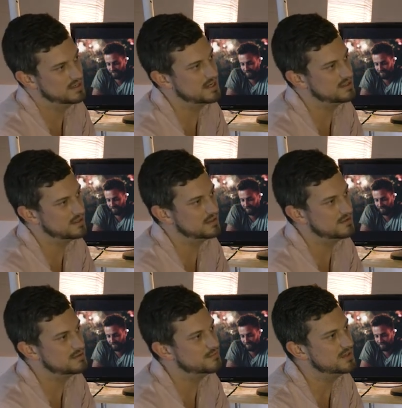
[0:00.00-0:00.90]
nice and
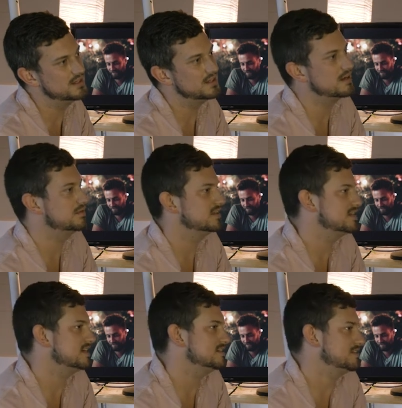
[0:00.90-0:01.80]
close. And we did a couple of
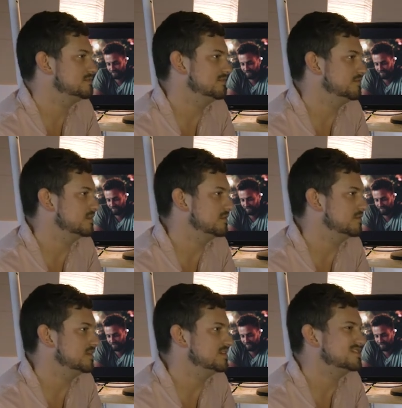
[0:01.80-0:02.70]
tests before
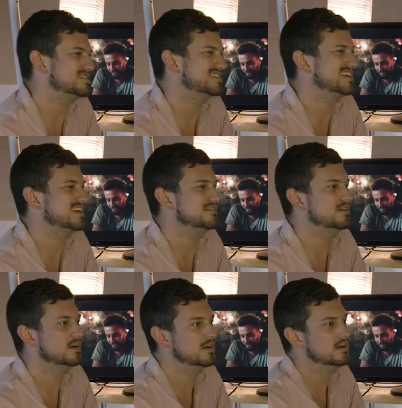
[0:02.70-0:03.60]
we went just to kind of
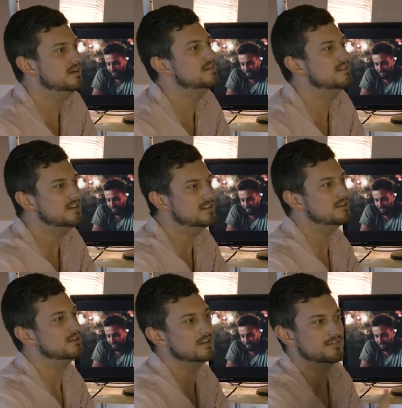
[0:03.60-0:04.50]
see the
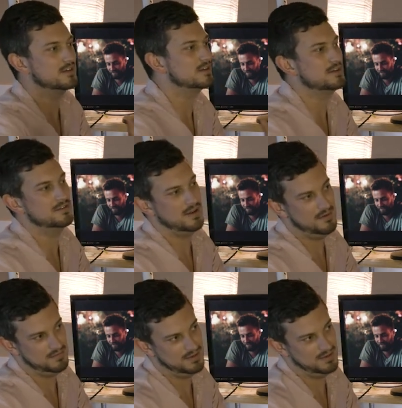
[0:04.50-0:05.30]
look of a close-up,